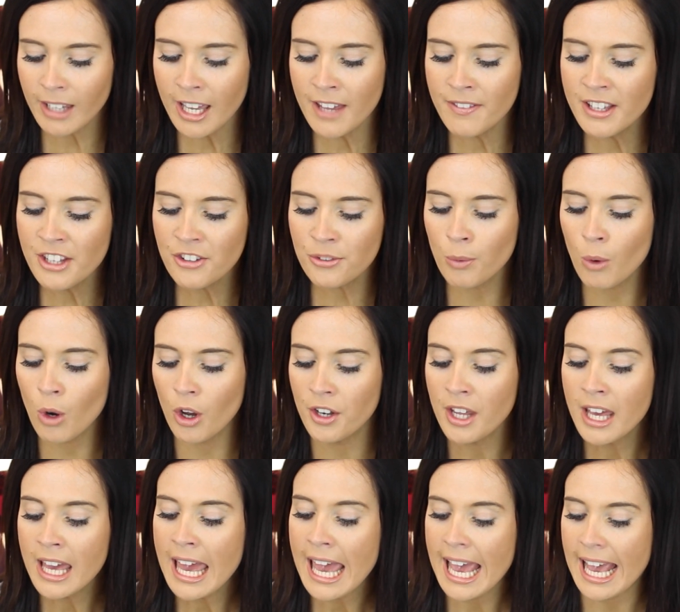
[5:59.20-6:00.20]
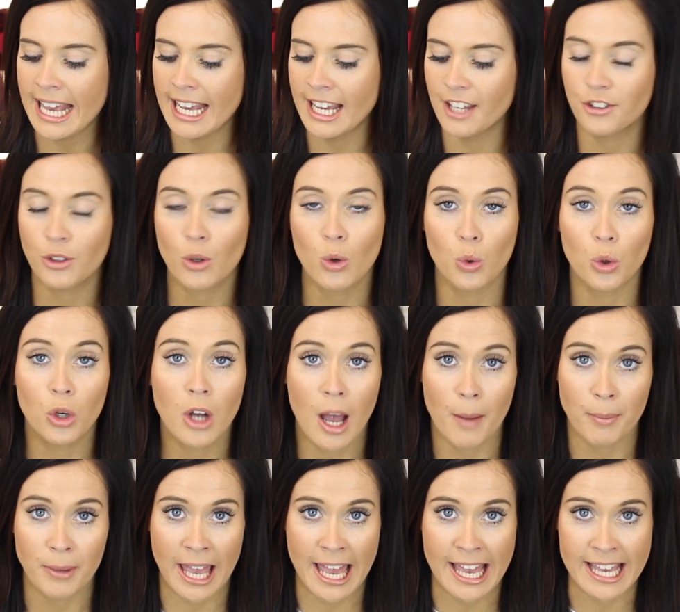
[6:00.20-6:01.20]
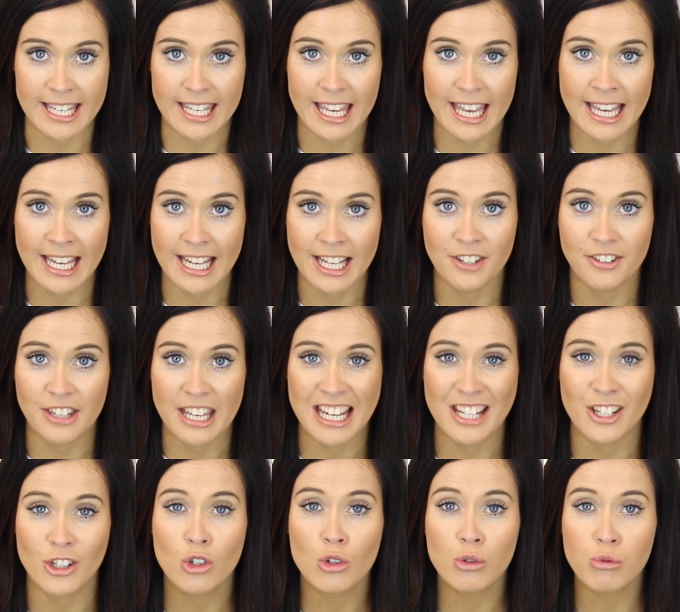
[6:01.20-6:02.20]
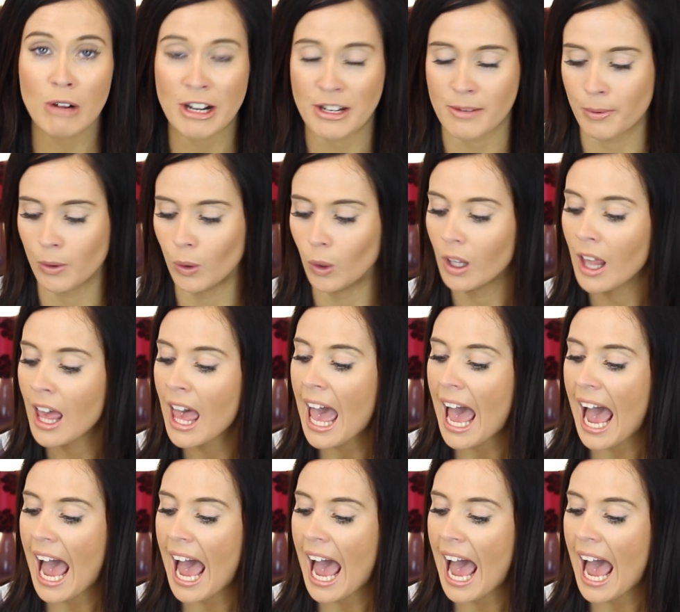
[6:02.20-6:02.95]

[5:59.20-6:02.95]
And this one is called Cupcake. It is incredible.